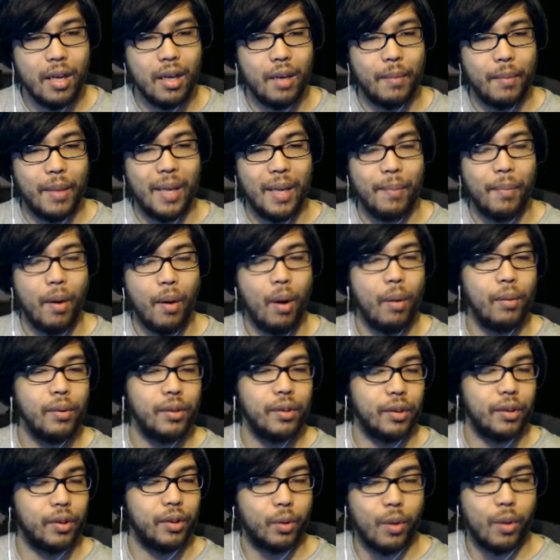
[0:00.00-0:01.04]
Hip
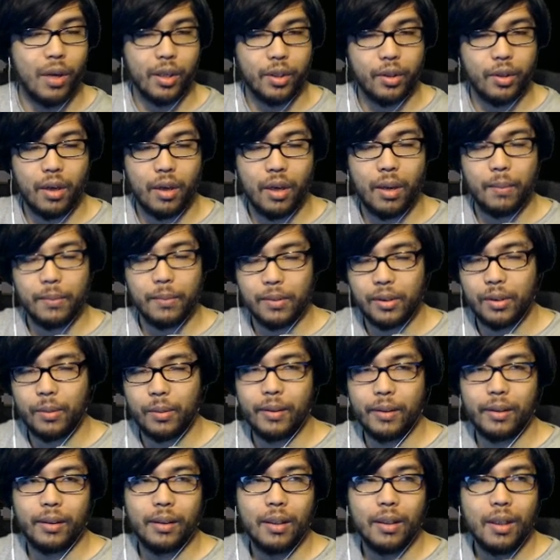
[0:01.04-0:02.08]
holster quick draw. I'm
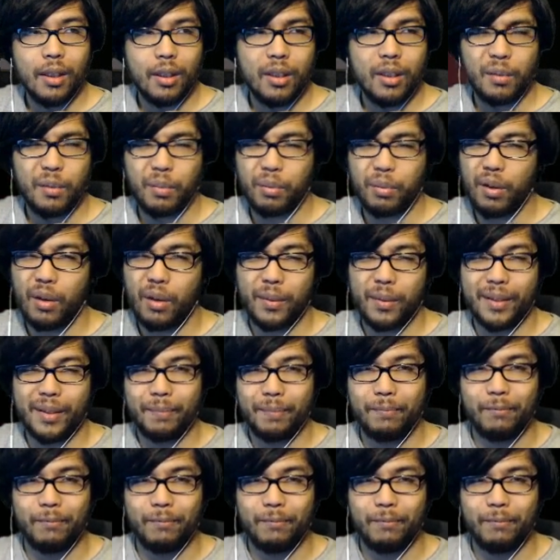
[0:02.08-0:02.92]
assuming you probably